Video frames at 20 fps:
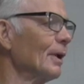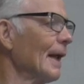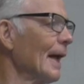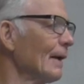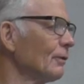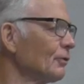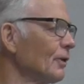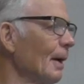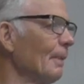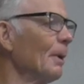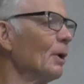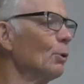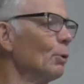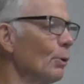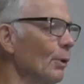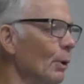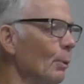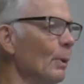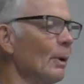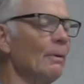The last time I
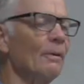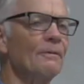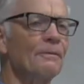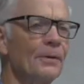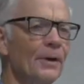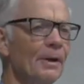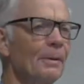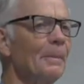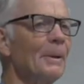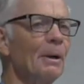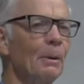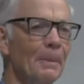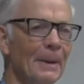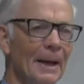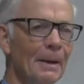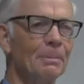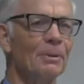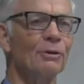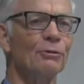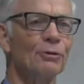knew, they were in a fundamental
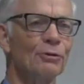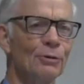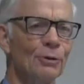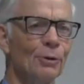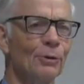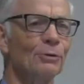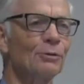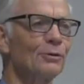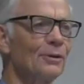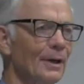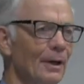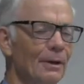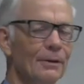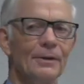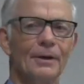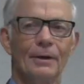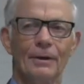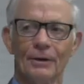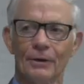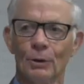Baptist church
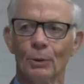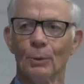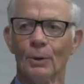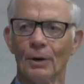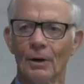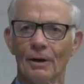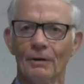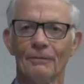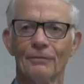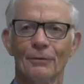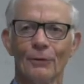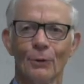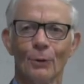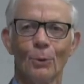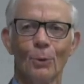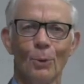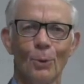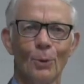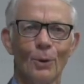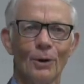down there going on for the
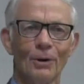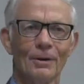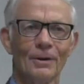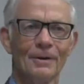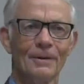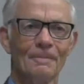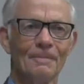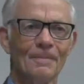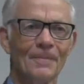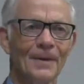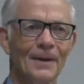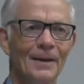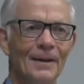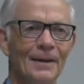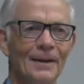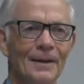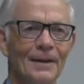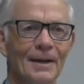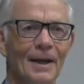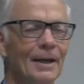Lord.
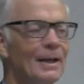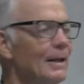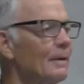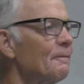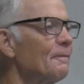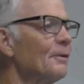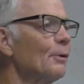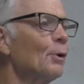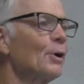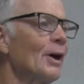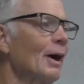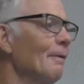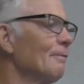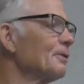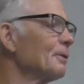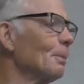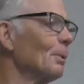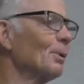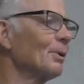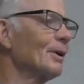They didn't feel
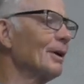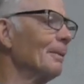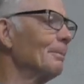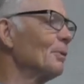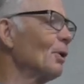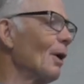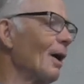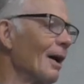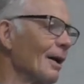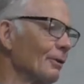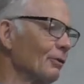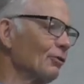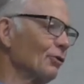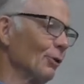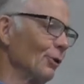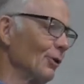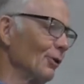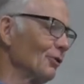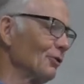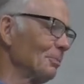comfortable to come to our
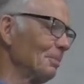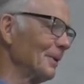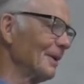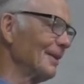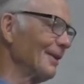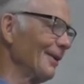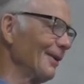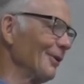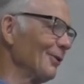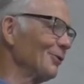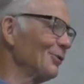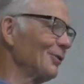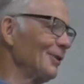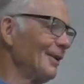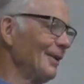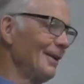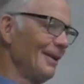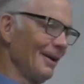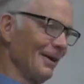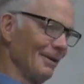church because
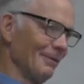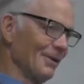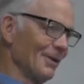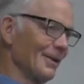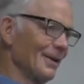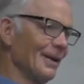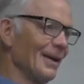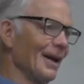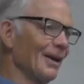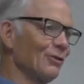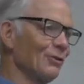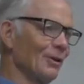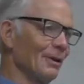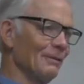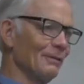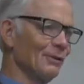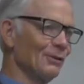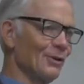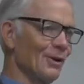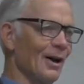of the connection
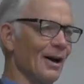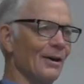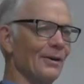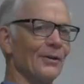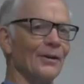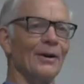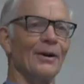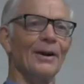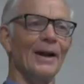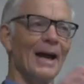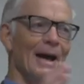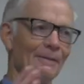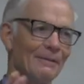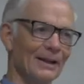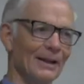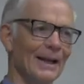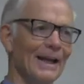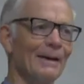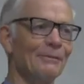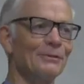of his daughter there and
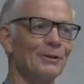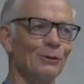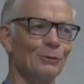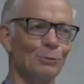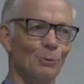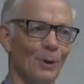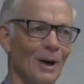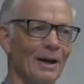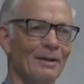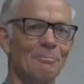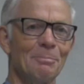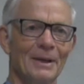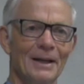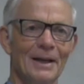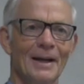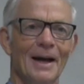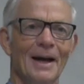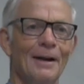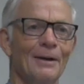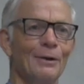having left his wife, but
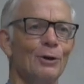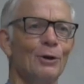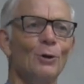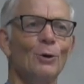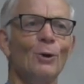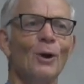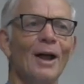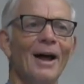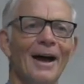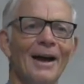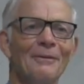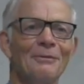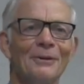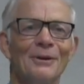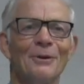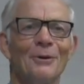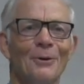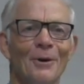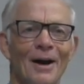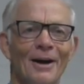he got a new life
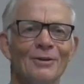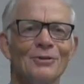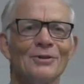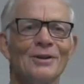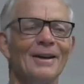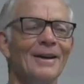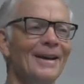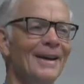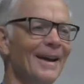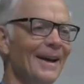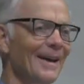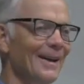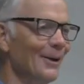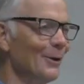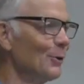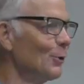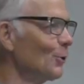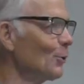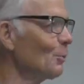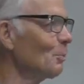in Christ and
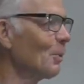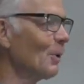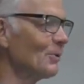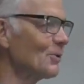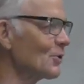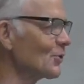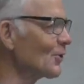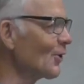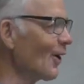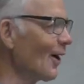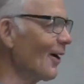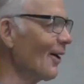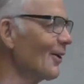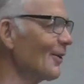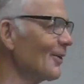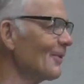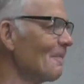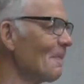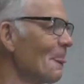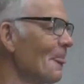a new start.